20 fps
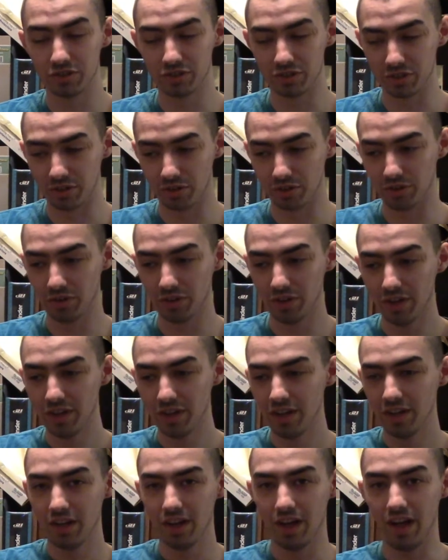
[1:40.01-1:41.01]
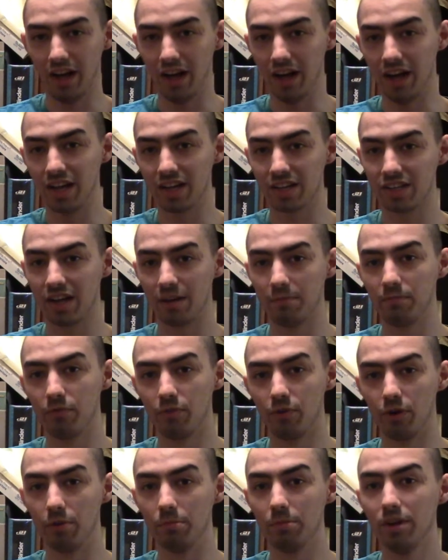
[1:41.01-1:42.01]
general type
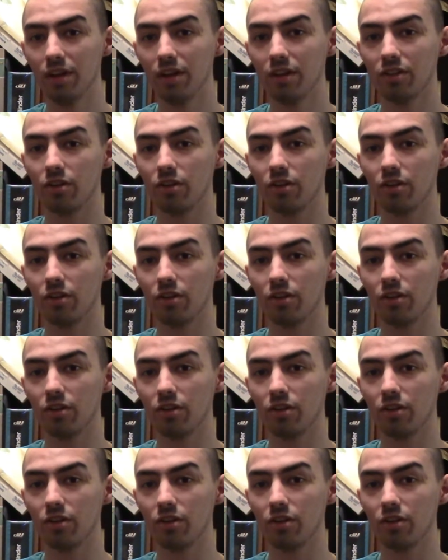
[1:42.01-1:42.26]
form,